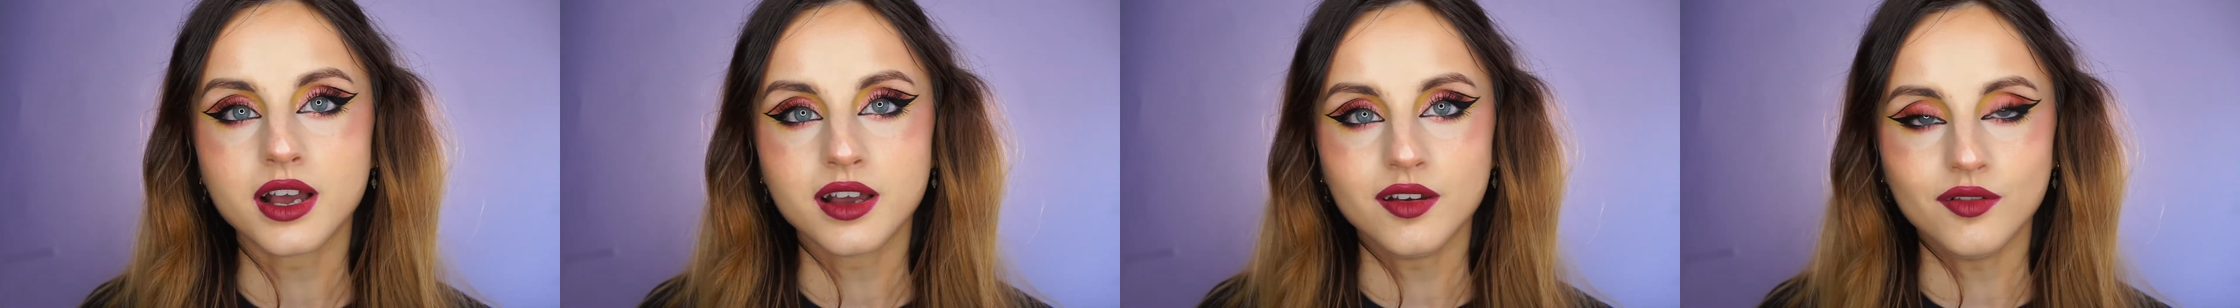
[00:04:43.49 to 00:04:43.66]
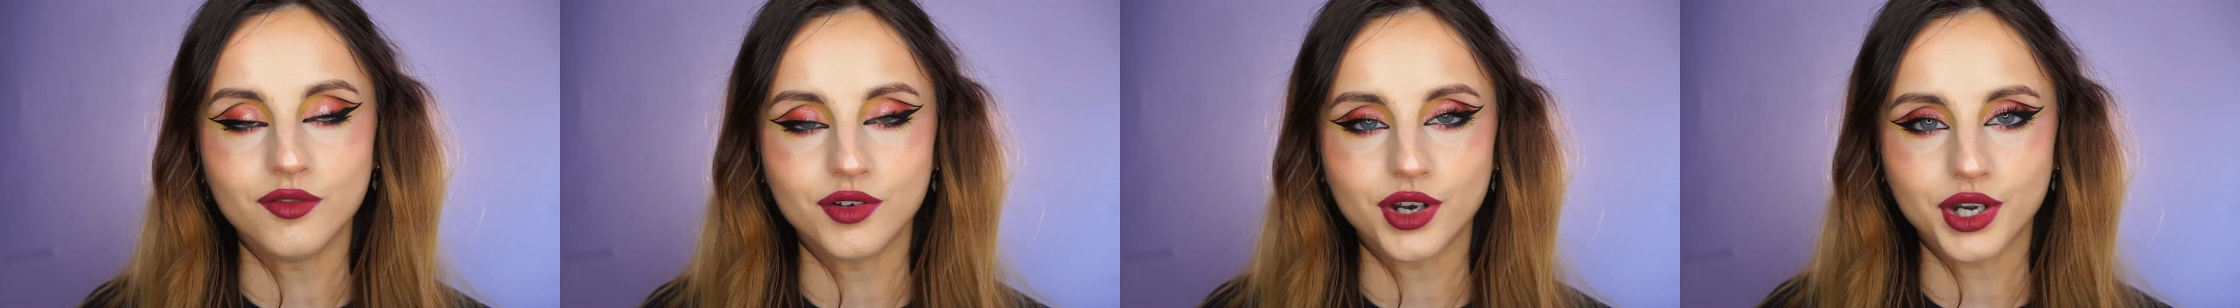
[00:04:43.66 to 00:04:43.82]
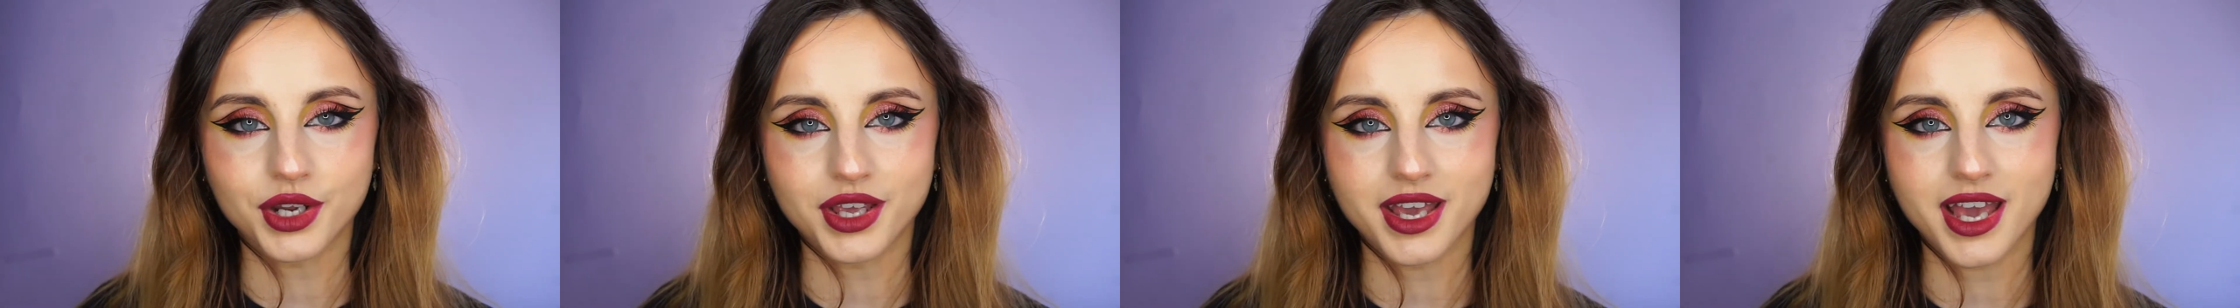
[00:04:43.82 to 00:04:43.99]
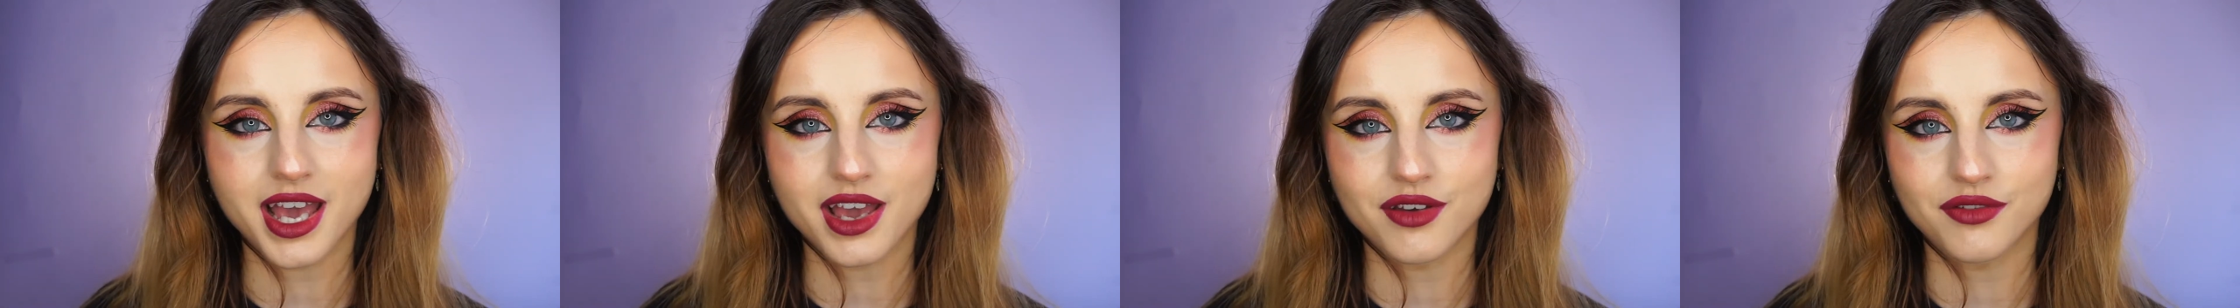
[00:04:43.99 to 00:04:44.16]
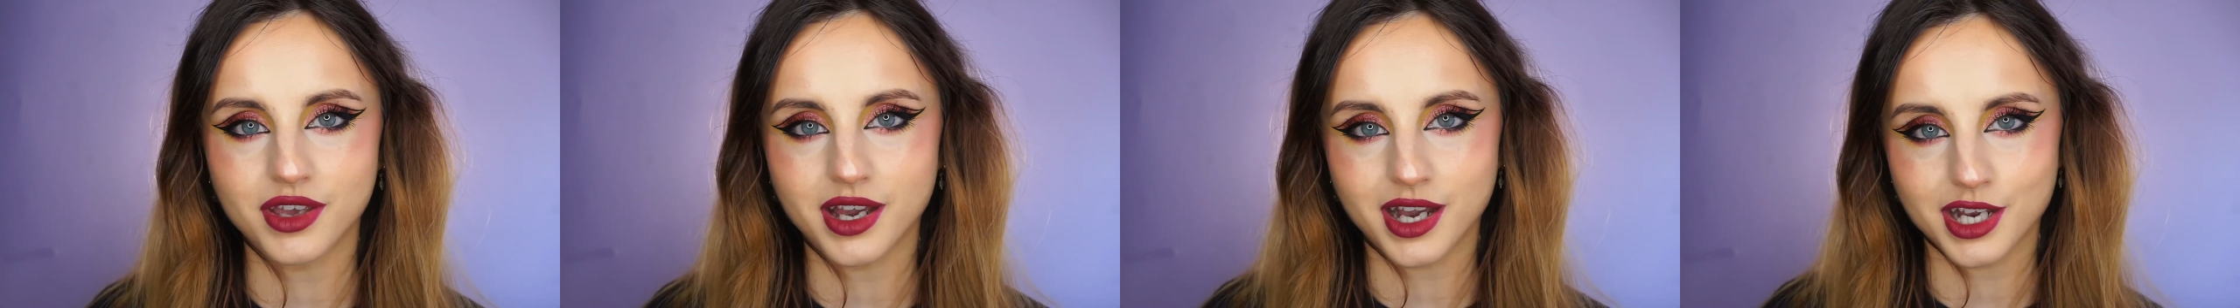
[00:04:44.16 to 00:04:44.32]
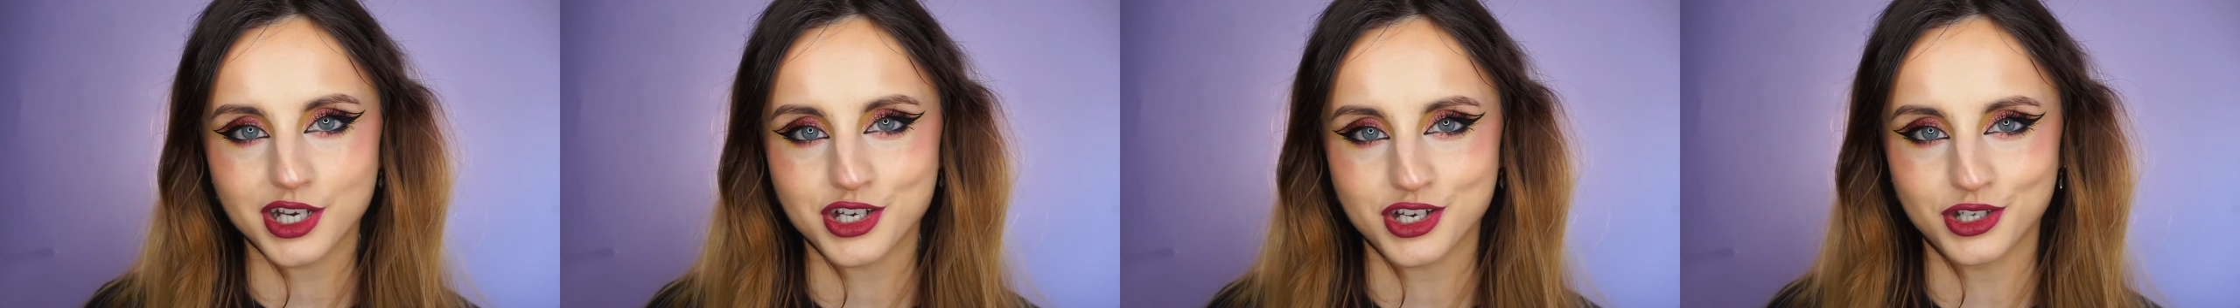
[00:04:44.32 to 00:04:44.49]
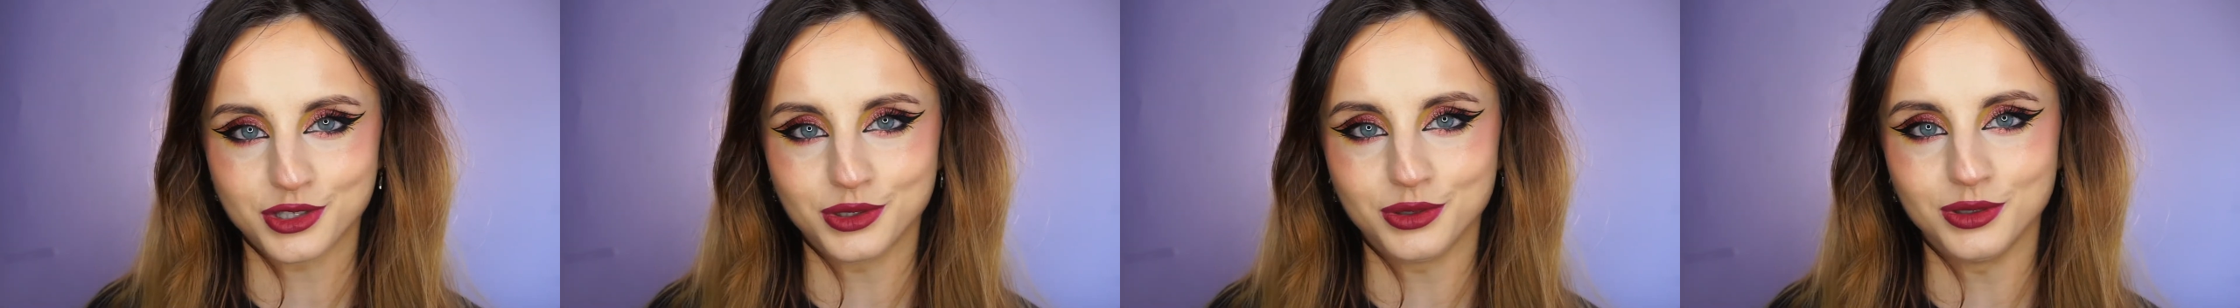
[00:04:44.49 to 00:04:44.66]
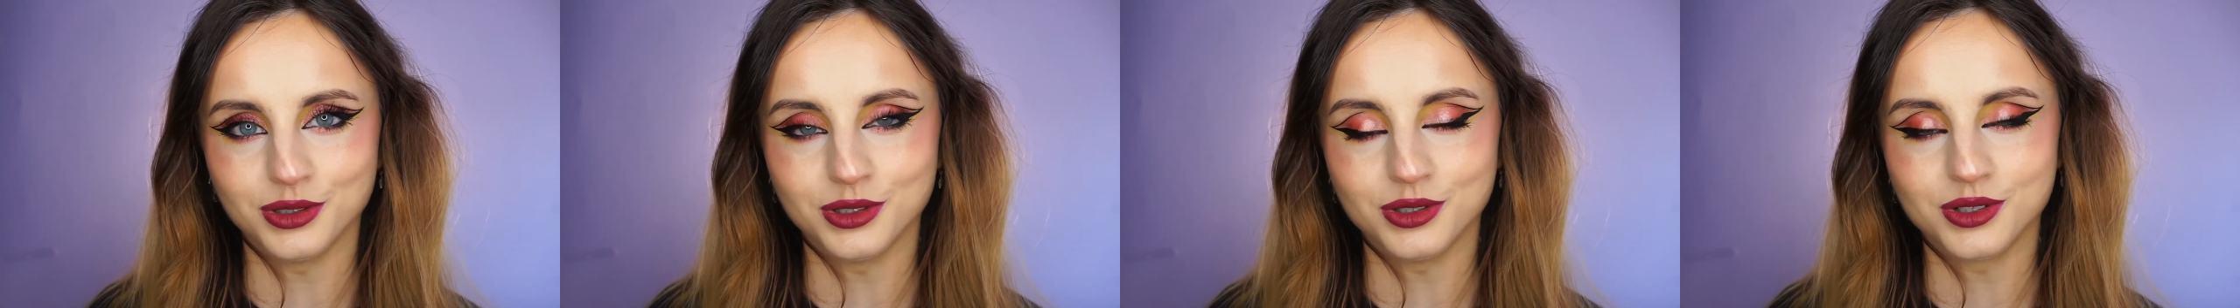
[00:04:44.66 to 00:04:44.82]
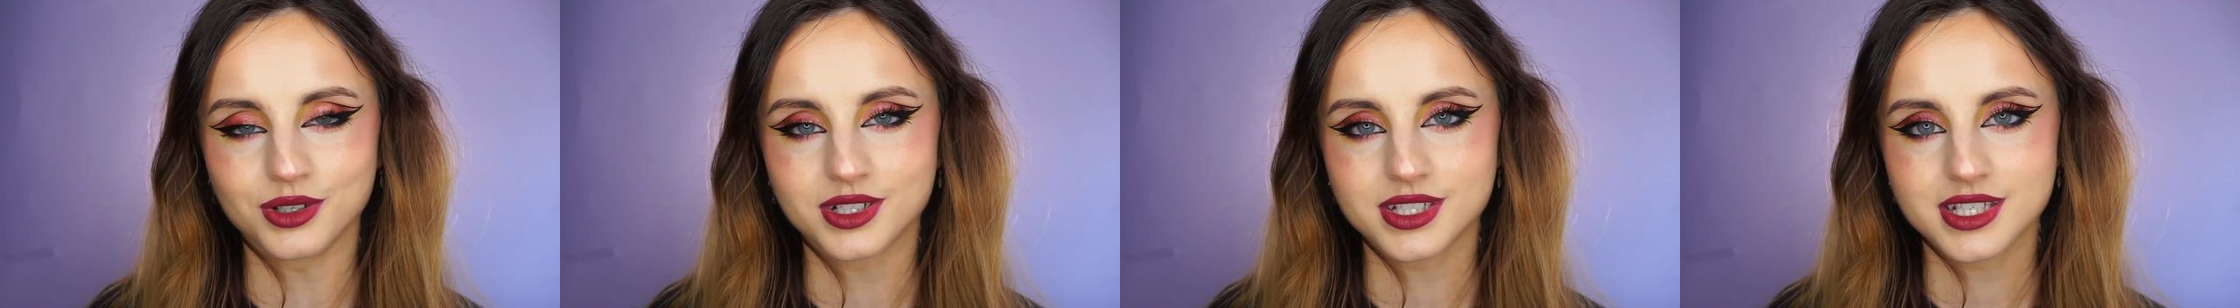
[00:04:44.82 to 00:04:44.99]
very heavy eyeshadow
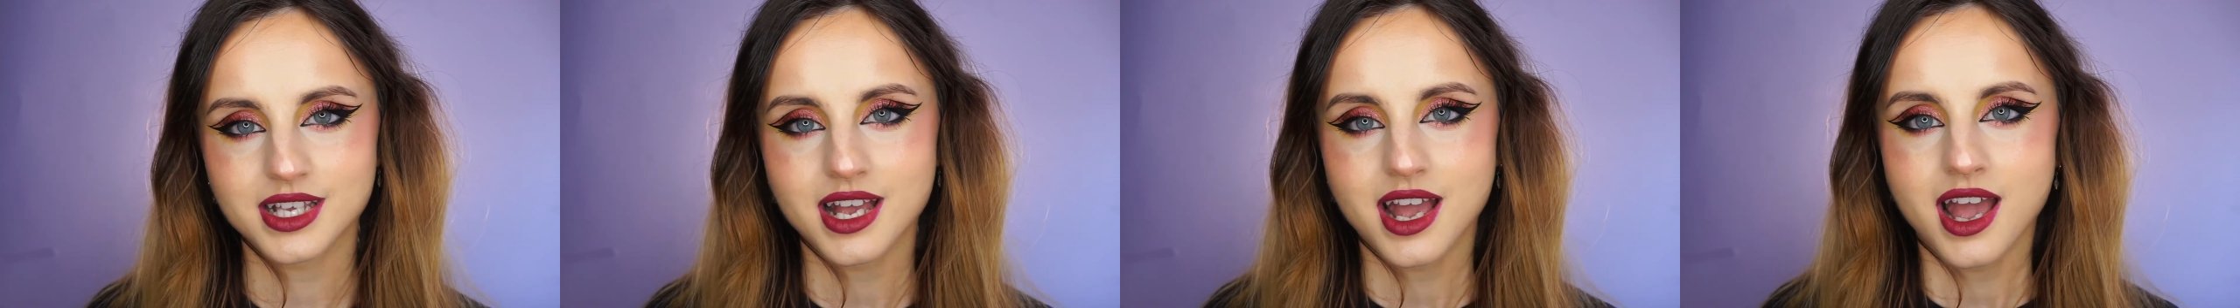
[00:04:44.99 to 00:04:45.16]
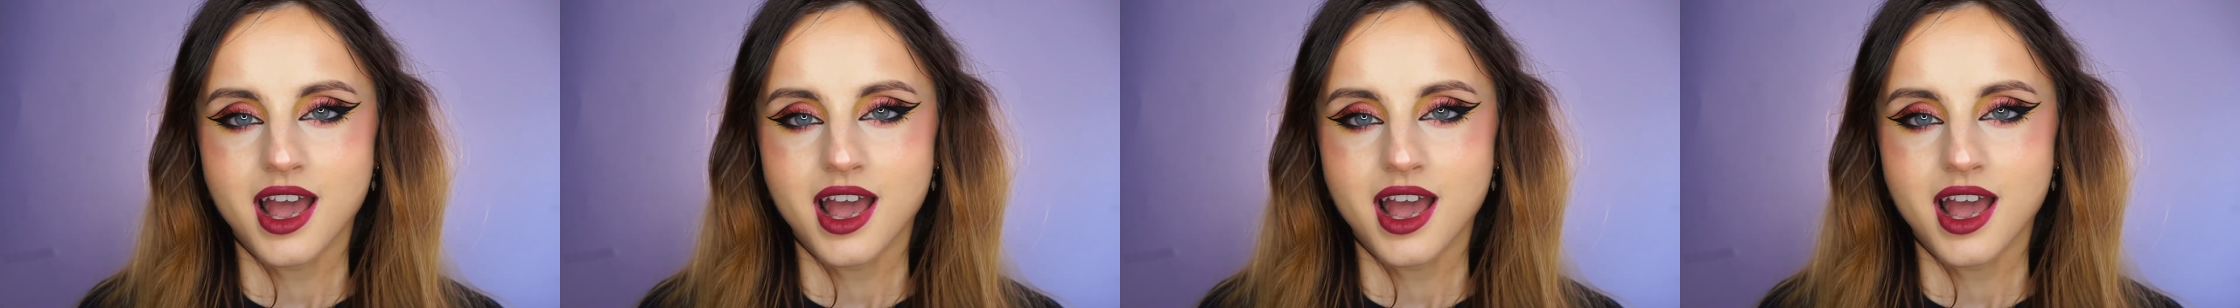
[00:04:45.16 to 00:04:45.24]
looks.